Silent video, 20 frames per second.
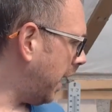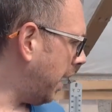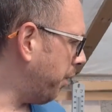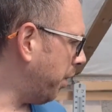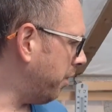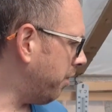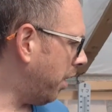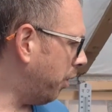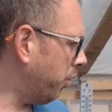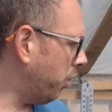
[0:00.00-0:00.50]
I
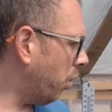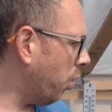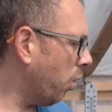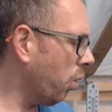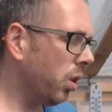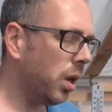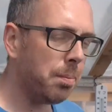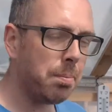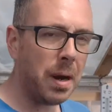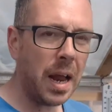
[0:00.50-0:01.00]
went around
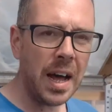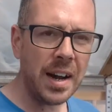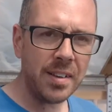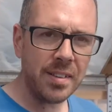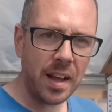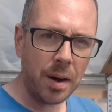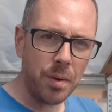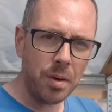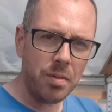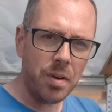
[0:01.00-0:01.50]
all the
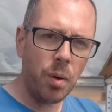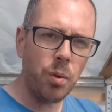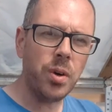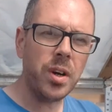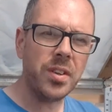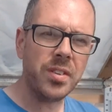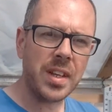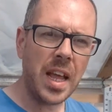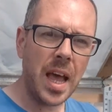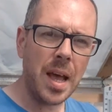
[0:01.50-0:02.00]
plants, I went
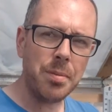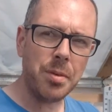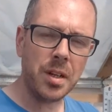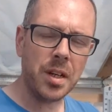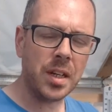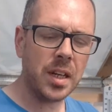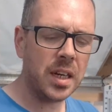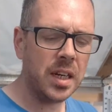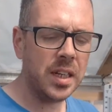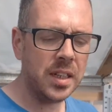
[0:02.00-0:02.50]
around the stems
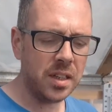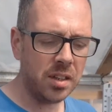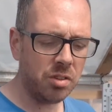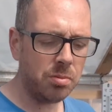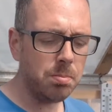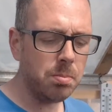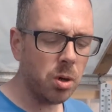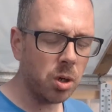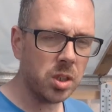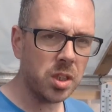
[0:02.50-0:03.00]
and cleaned
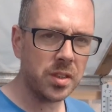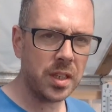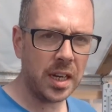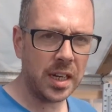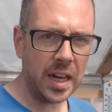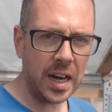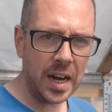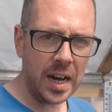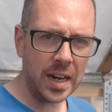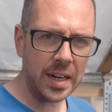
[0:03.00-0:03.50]
as much as
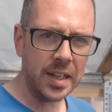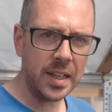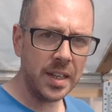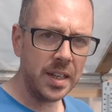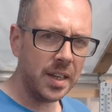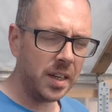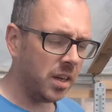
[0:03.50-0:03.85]
I can.